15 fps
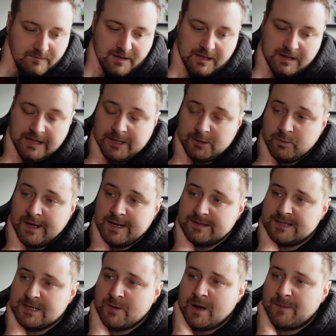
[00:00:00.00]
let's wait and
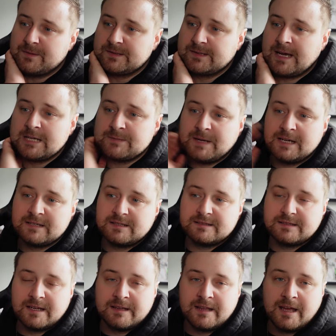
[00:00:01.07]
see what happens, guys. But as they
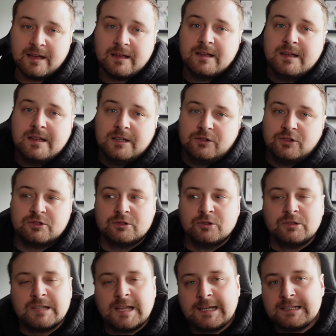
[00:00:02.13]
say there, it doesn't
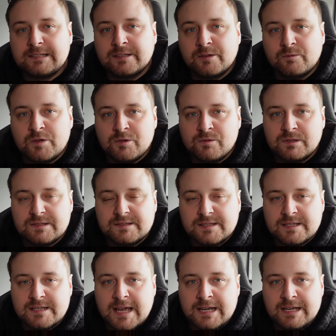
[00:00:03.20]
look likely that we will
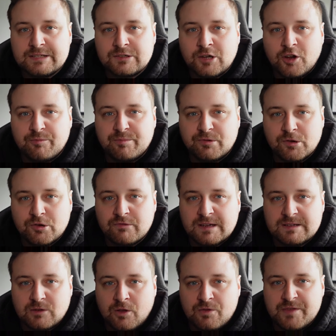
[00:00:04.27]
see any sort of
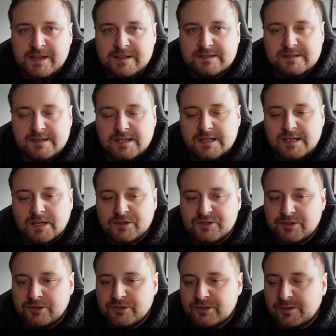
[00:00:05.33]
progress on this
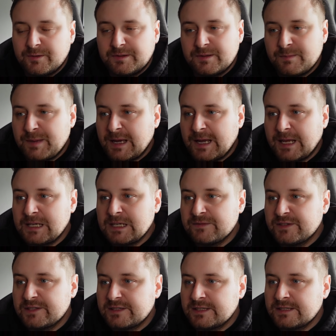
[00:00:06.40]
until the back end of
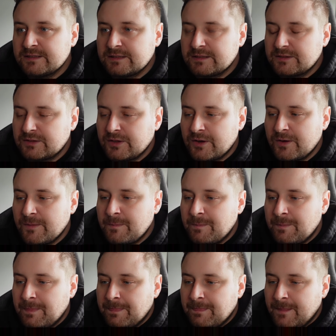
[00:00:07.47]
the season. So,
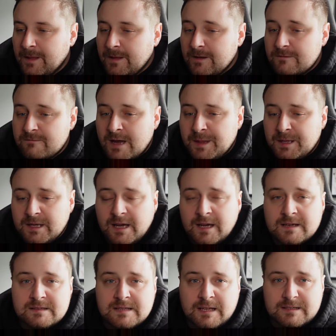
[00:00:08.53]
right then,
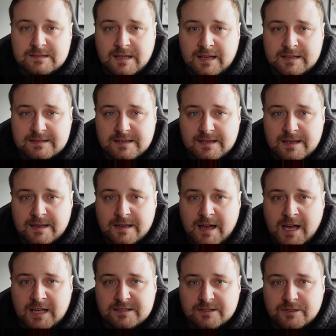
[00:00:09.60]
guys, that's that
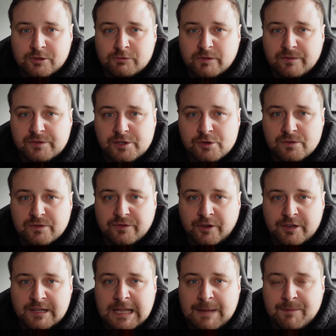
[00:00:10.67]
article reviewed for
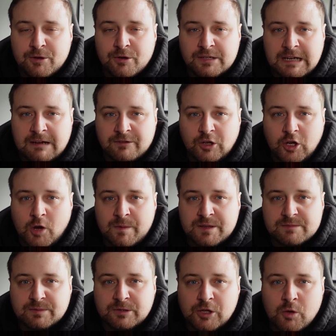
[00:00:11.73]
you. Let me know down in the
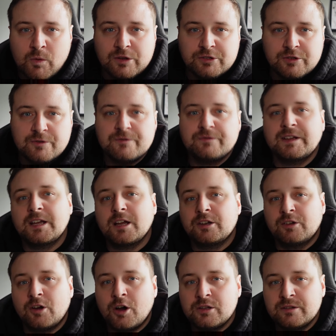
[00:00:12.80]
comments below what you think
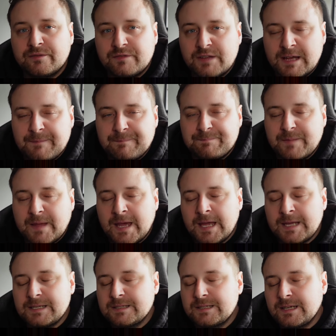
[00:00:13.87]
on all of that.
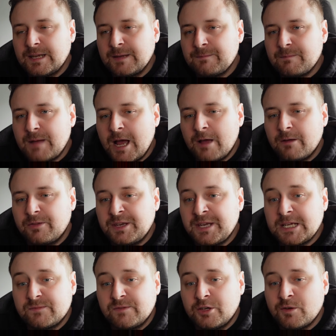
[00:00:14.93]
And the
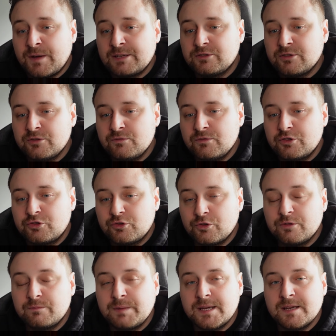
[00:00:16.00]
next video I do
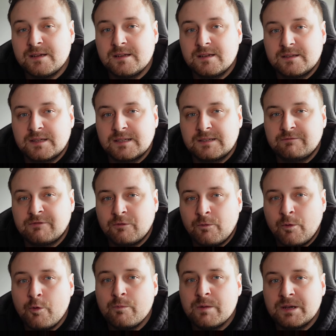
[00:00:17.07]
should be the
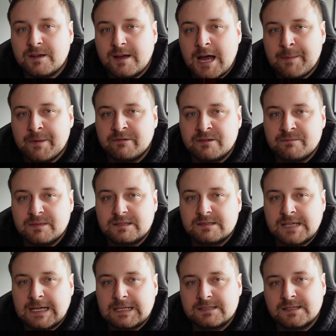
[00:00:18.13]
Ruben Amorim
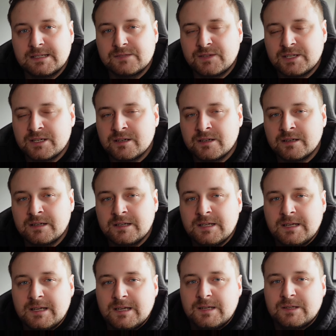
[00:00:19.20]
tactics video.
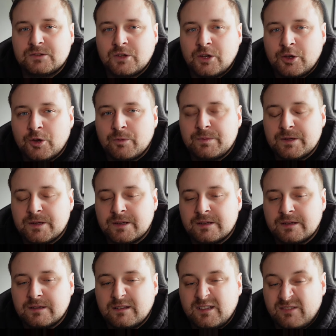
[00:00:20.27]
So I hope you
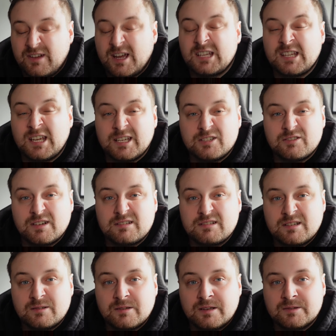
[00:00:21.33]
find that
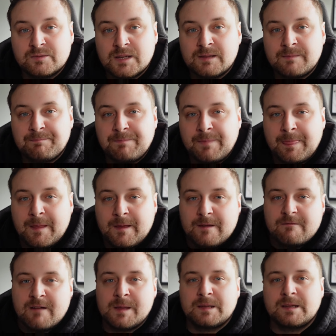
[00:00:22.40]
interesting as well.
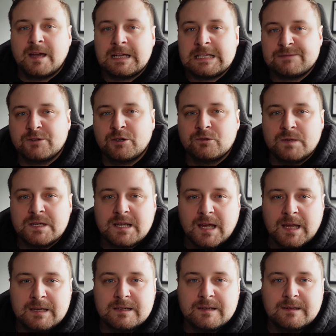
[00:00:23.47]
Right then, guys, have a good
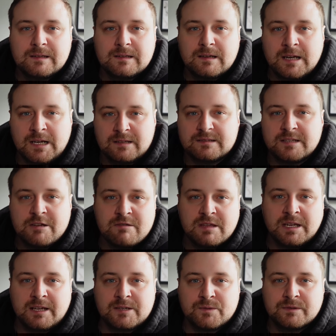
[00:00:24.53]
weekend, and I'll see you in the
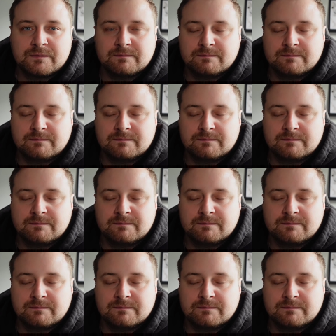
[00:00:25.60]
next one.